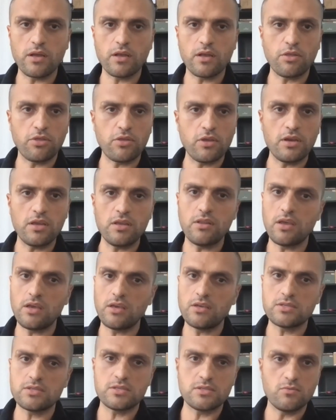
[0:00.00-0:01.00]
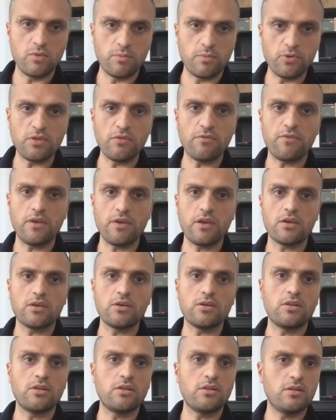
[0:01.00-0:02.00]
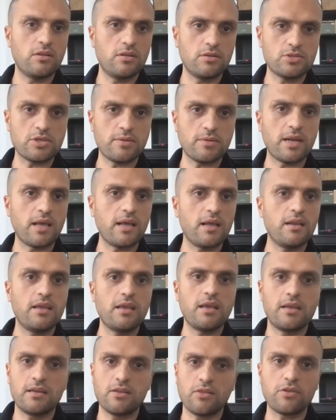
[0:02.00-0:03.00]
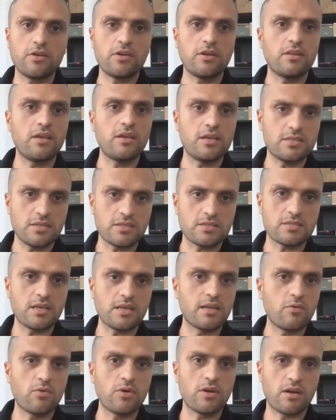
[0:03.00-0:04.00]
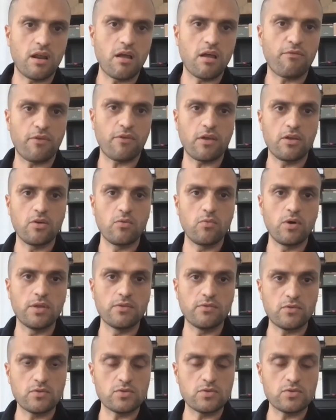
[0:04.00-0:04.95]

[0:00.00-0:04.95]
30 days, we put the vehicle in Jabal Ali, and in 30 days, it's anywhere in Africa you want. So